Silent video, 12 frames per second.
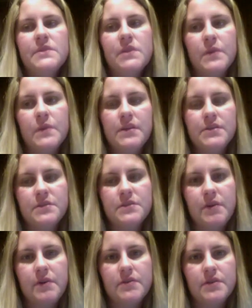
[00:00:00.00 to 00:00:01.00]
we can just
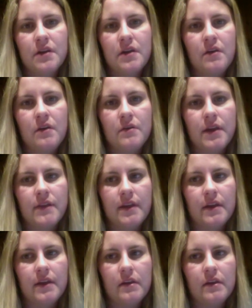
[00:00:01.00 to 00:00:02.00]
post our own and
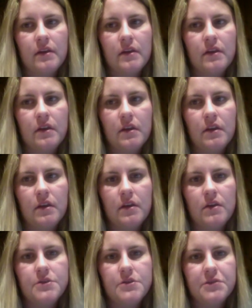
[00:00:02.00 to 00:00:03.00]
then
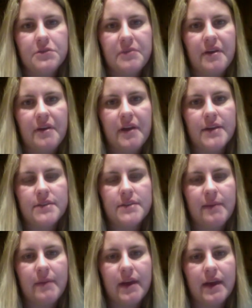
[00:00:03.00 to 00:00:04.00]
do better next
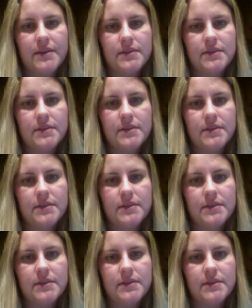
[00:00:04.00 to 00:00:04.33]
time, I guess.